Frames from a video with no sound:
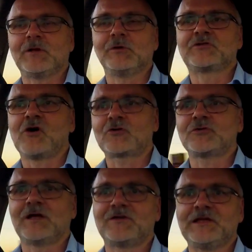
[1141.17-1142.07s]
will talk to
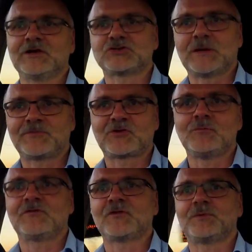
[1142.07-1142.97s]
their dealerships, to
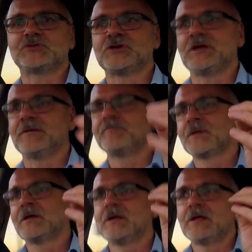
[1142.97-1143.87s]
Mitsubishi,
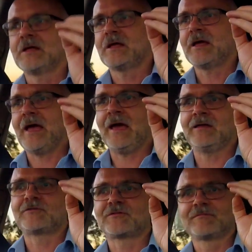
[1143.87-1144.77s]

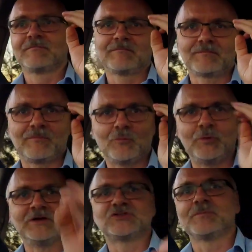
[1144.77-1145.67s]
and
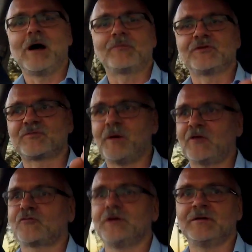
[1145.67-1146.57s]
whinge about this
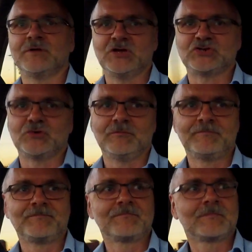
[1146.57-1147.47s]
battery issue,
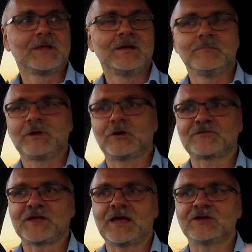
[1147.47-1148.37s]
because
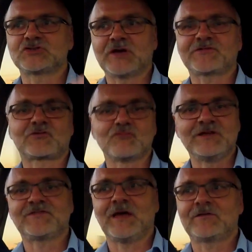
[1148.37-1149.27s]
they can just
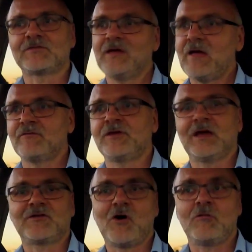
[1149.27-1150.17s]
reset everything
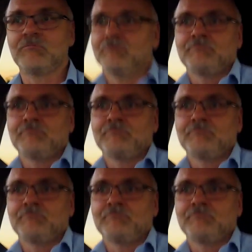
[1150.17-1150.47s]
at home.